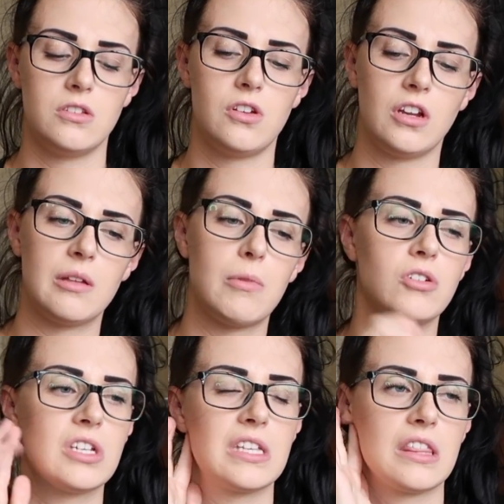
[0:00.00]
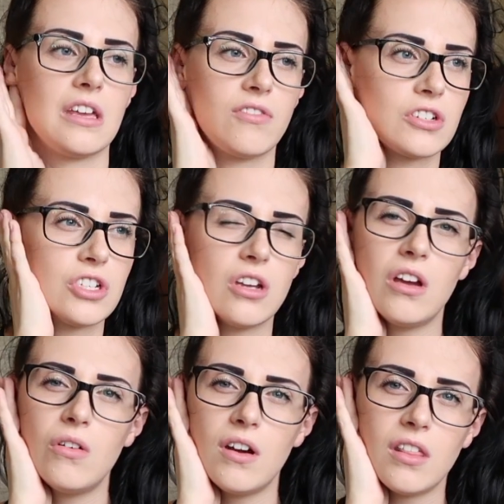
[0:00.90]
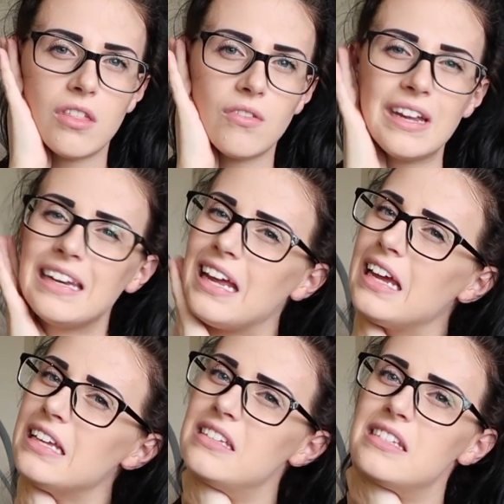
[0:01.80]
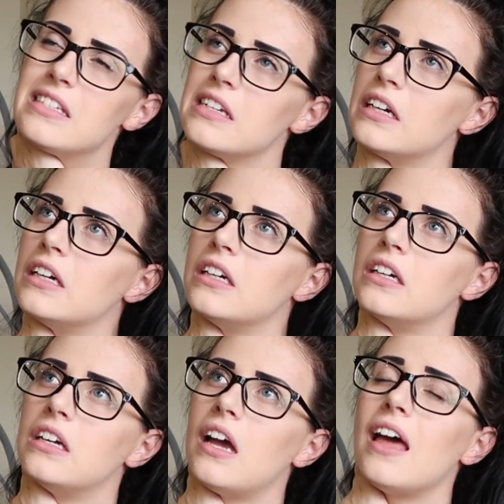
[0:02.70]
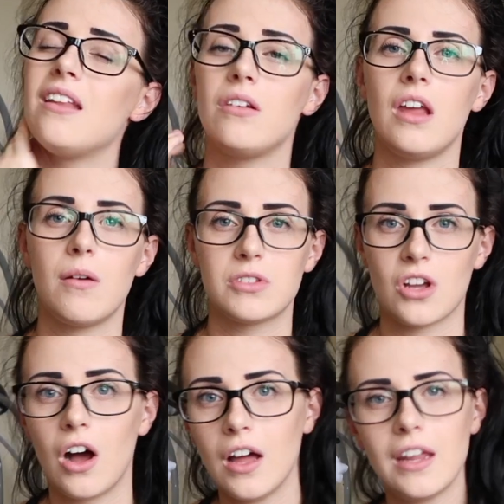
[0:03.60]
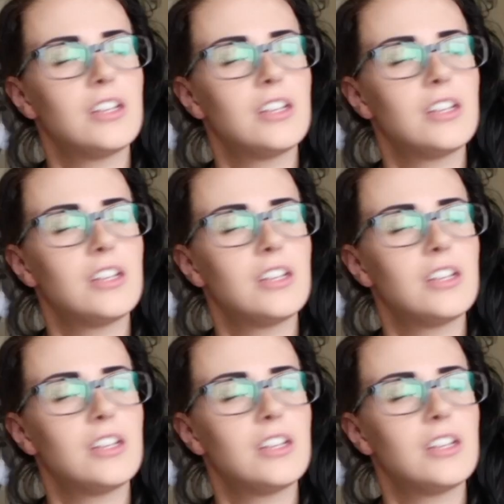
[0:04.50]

circular motions, I think for 2 or 3 days, and then it was gone.